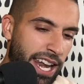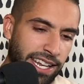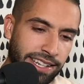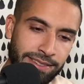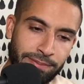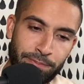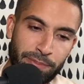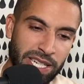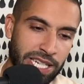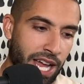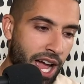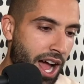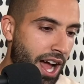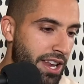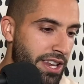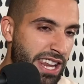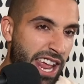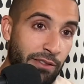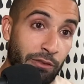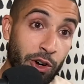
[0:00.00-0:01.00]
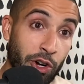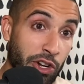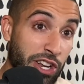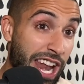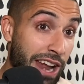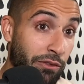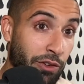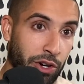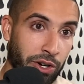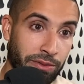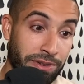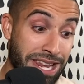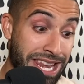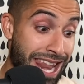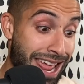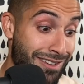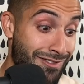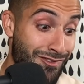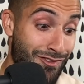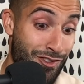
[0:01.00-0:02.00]
is beyond never, never,
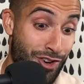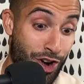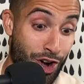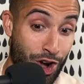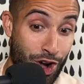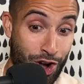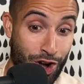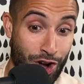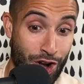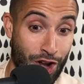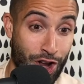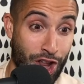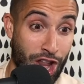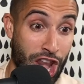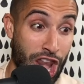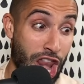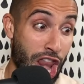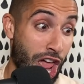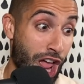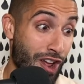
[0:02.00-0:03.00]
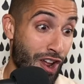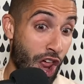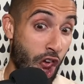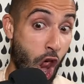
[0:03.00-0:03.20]
never, never,